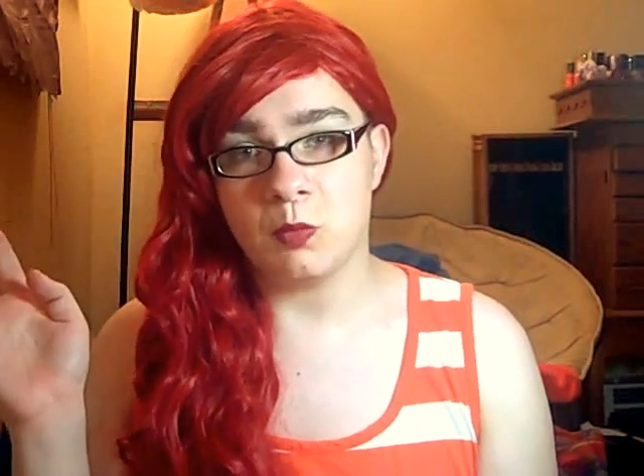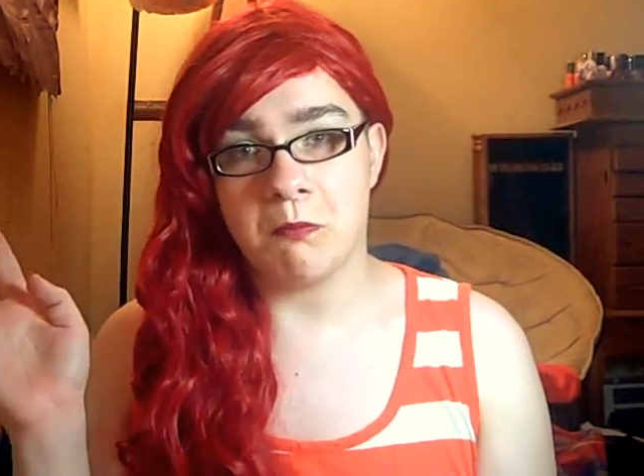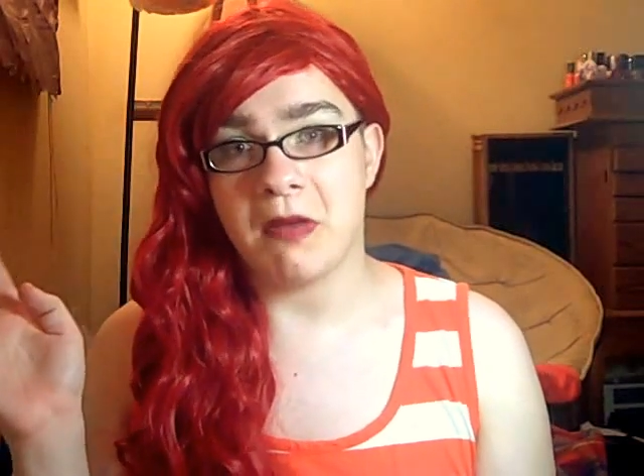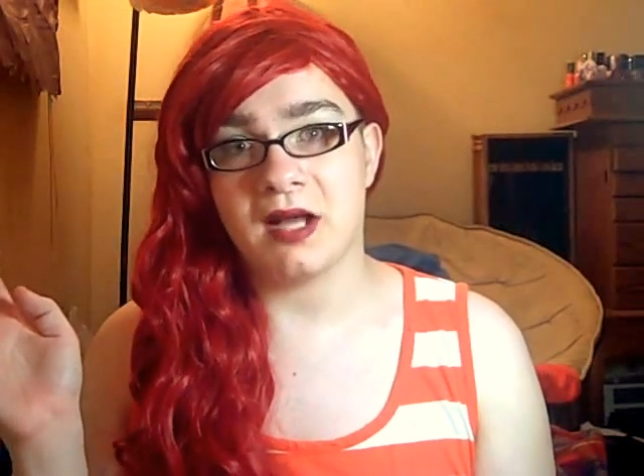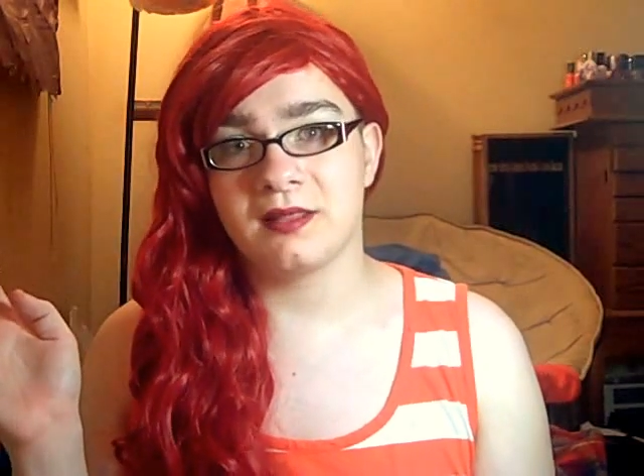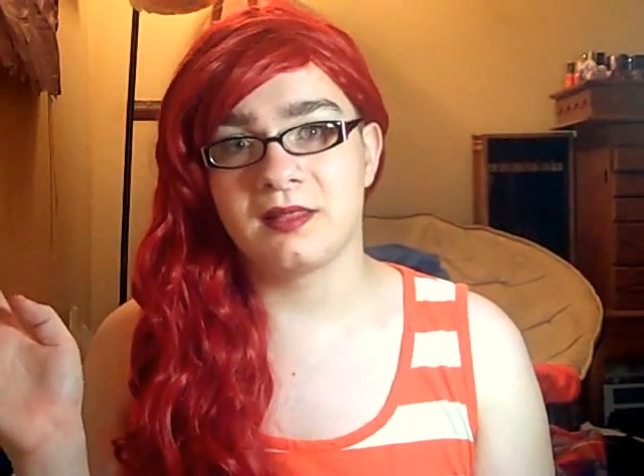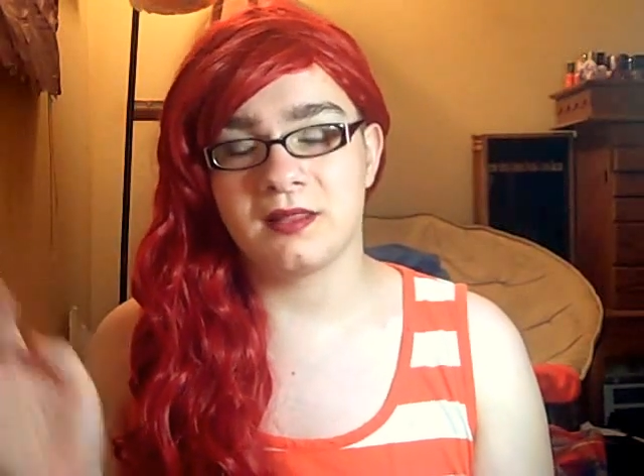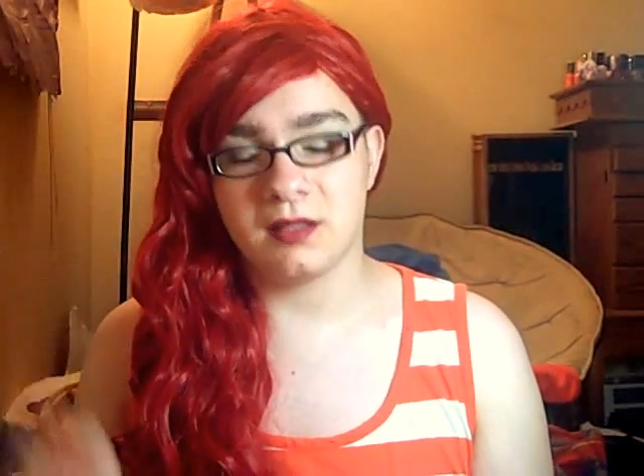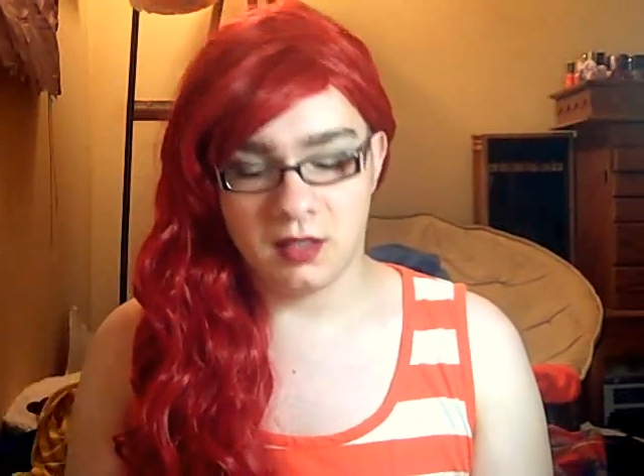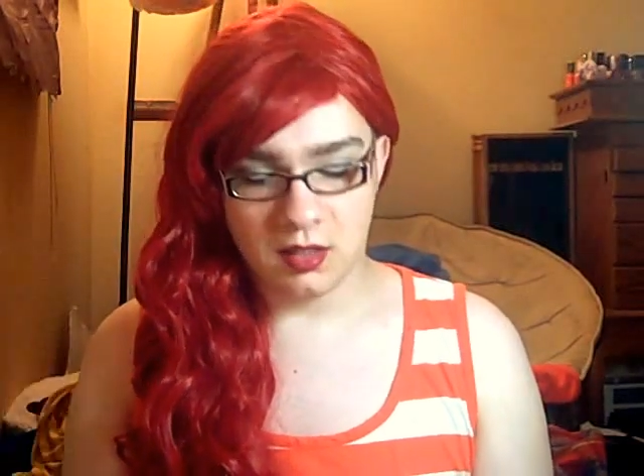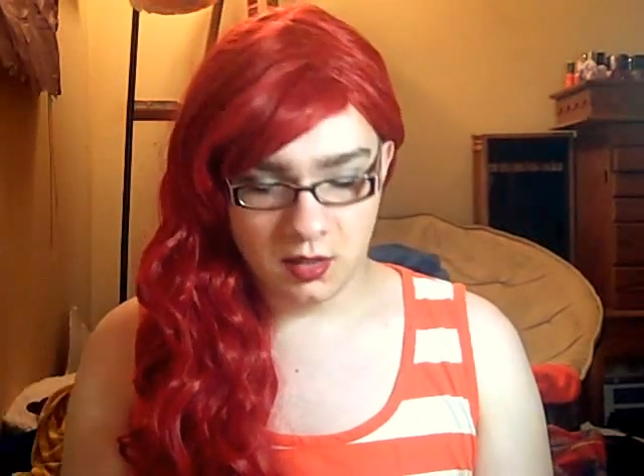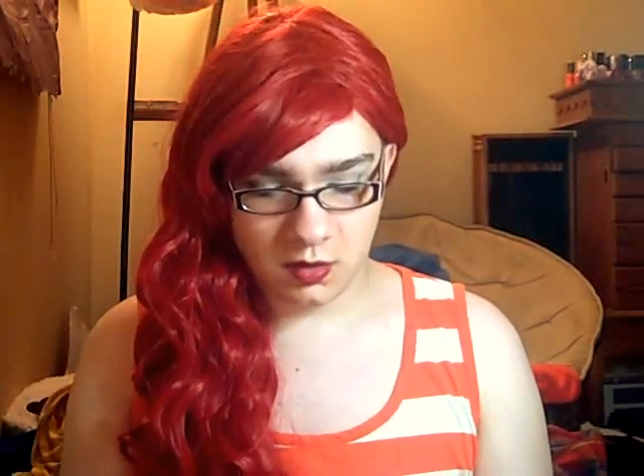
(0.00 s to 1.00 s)
month
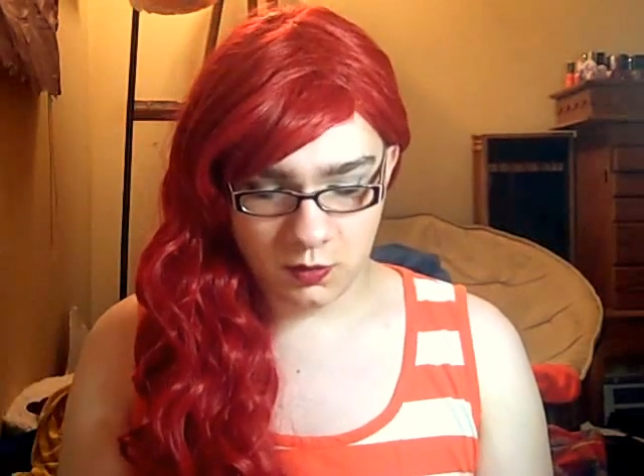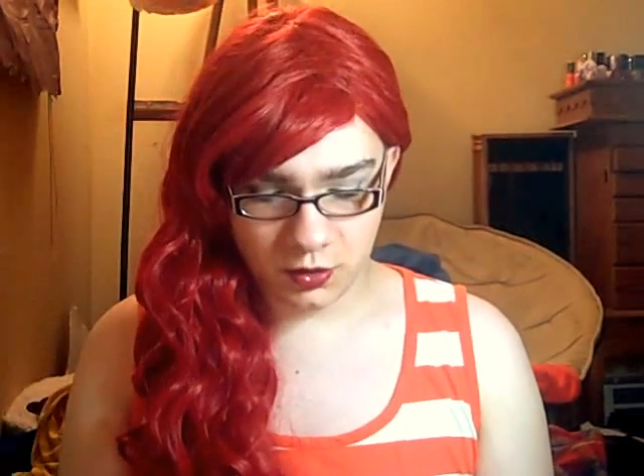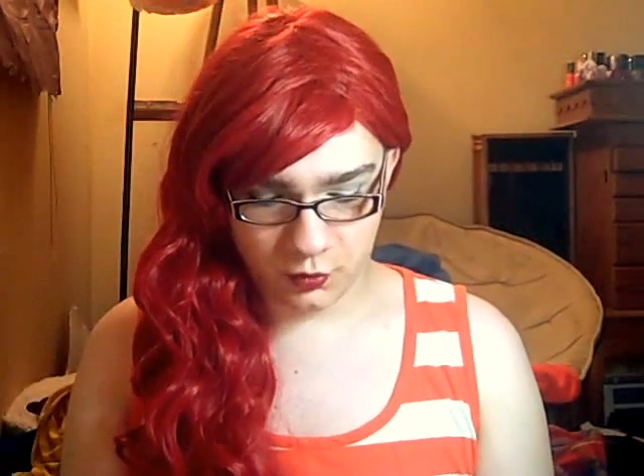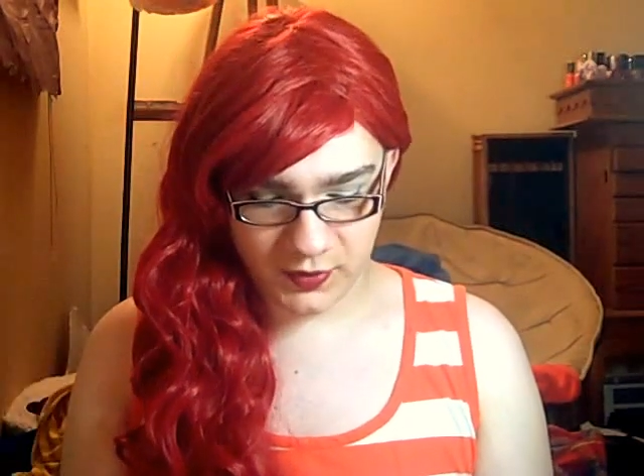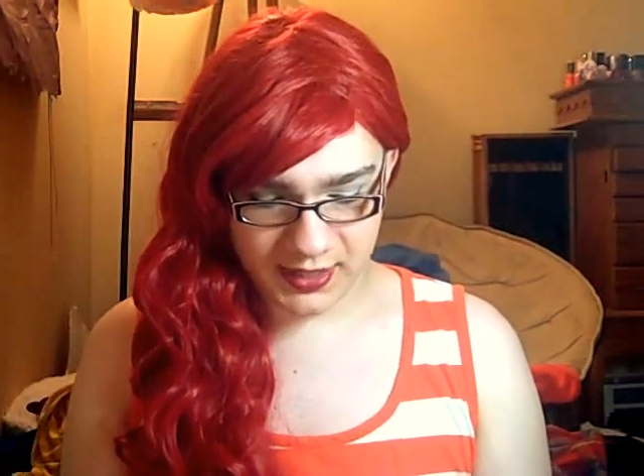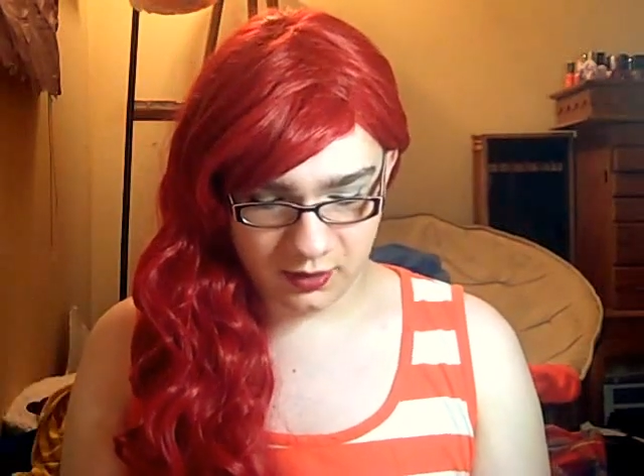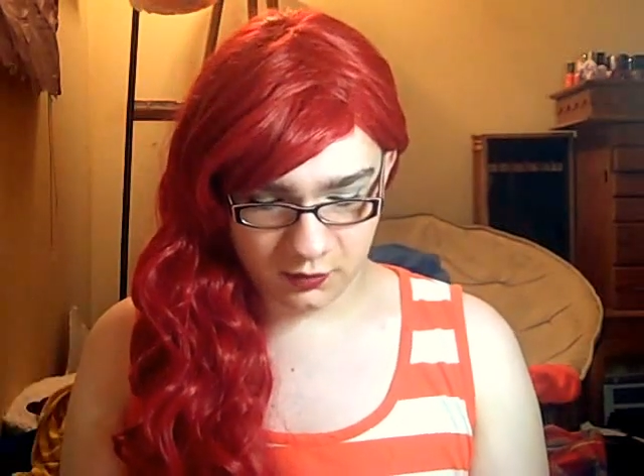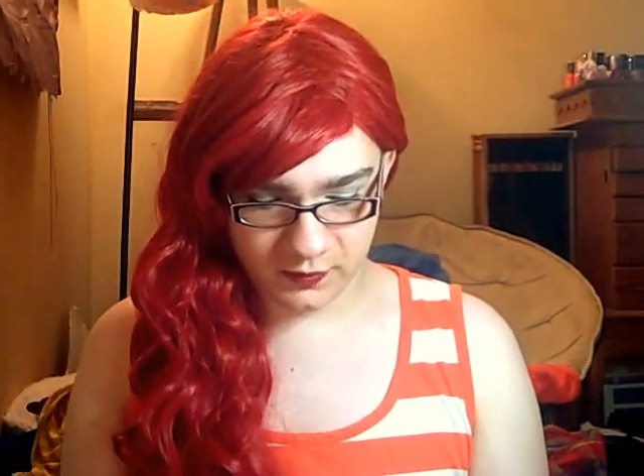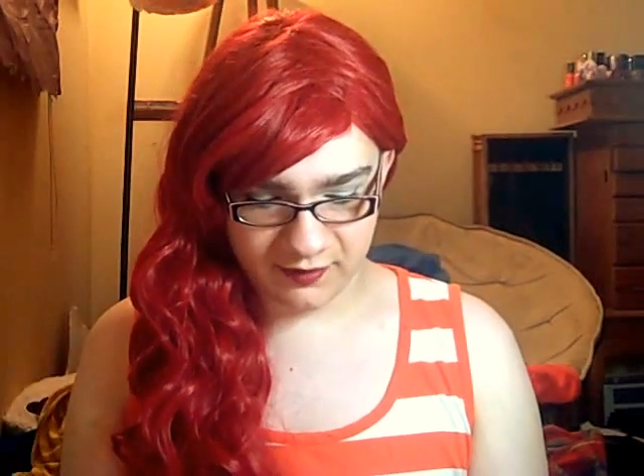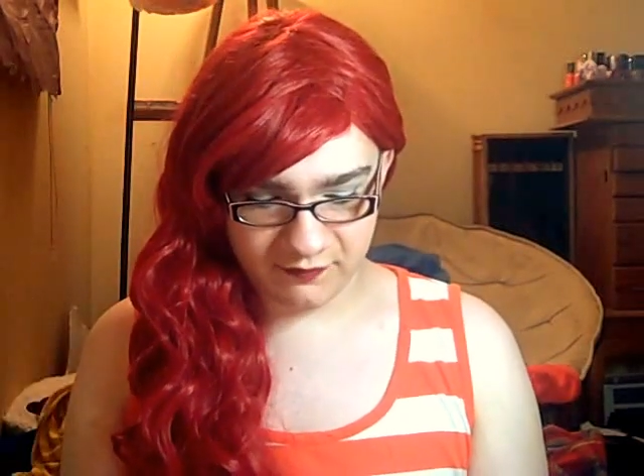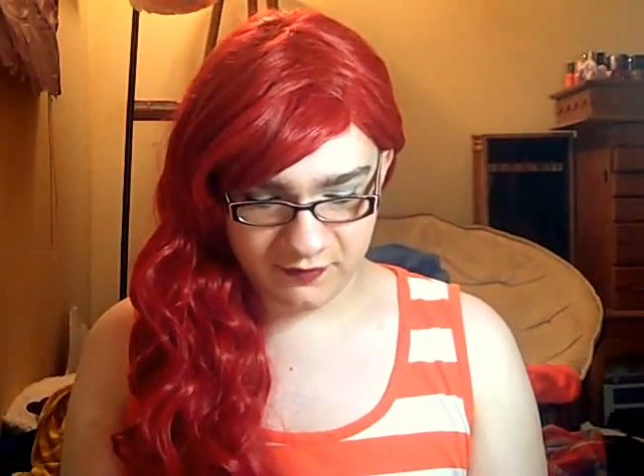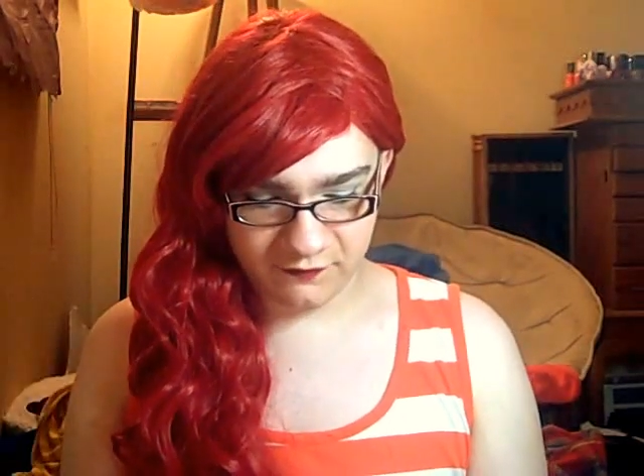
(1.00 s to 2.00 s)
or the week or
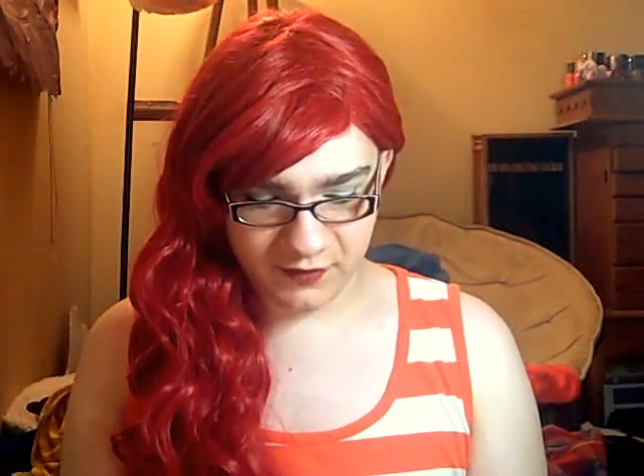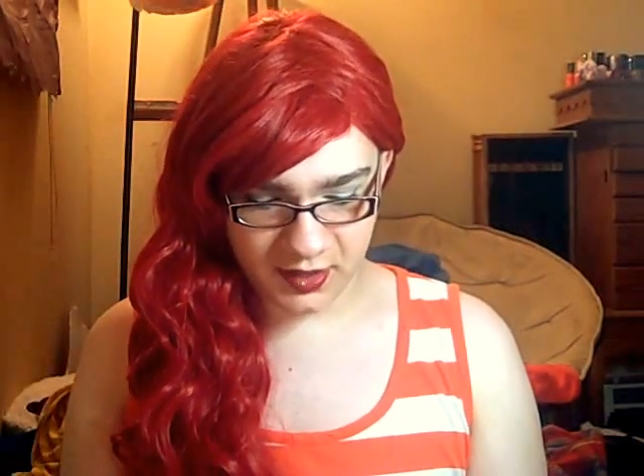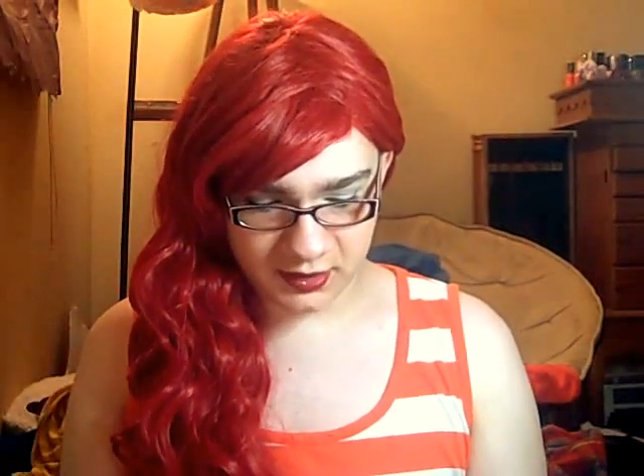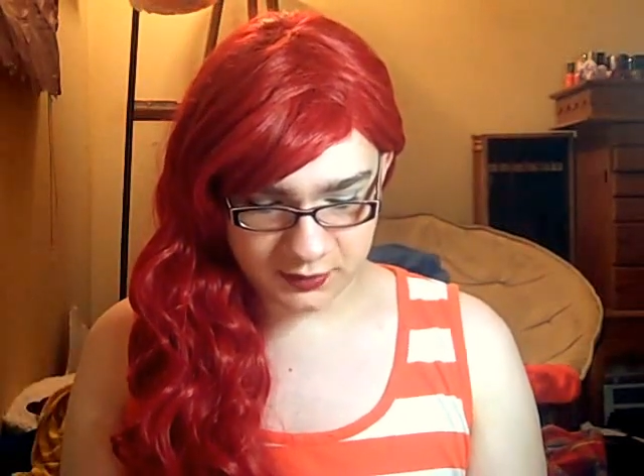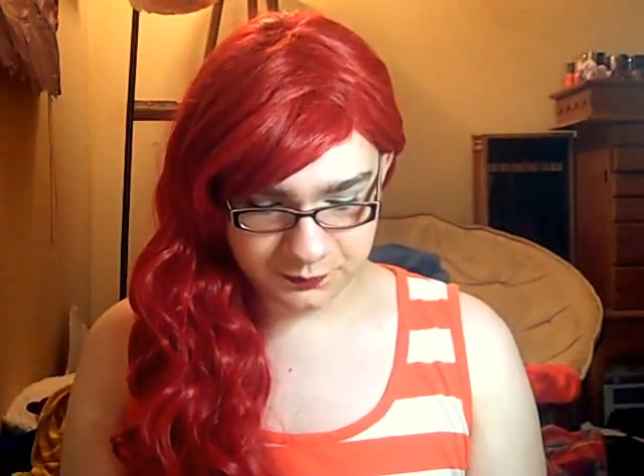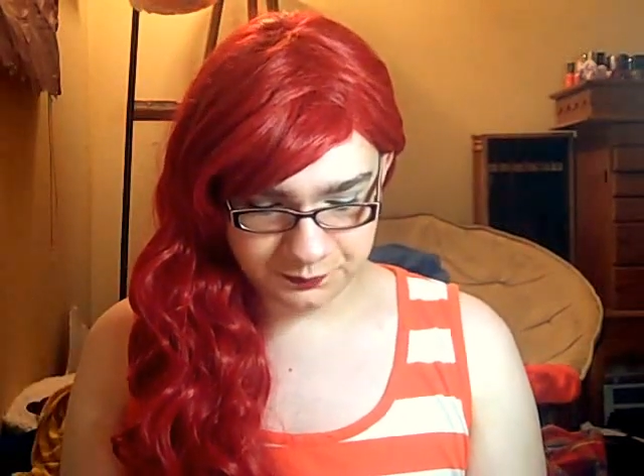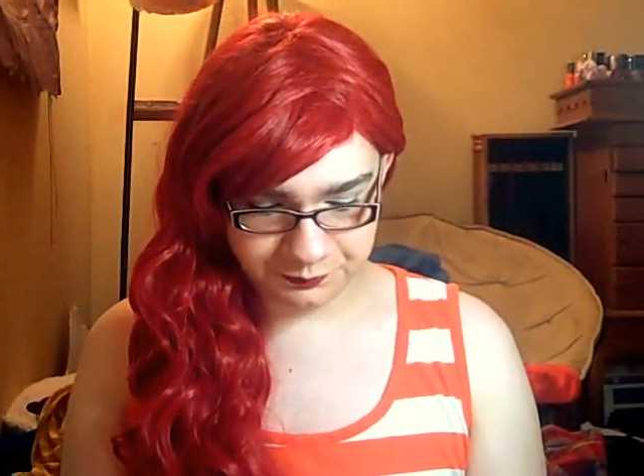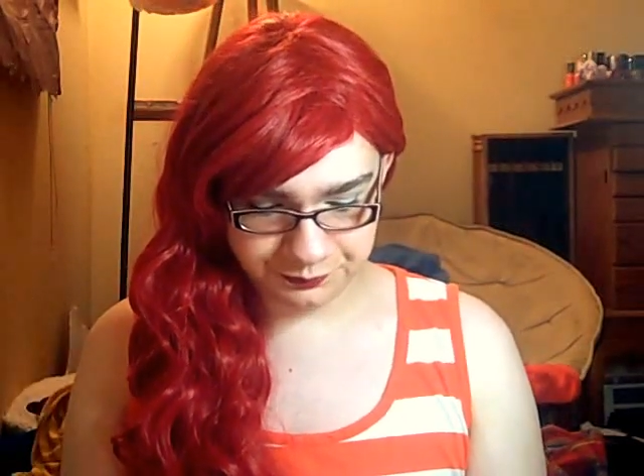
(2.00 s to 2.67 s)
whatever the fuck.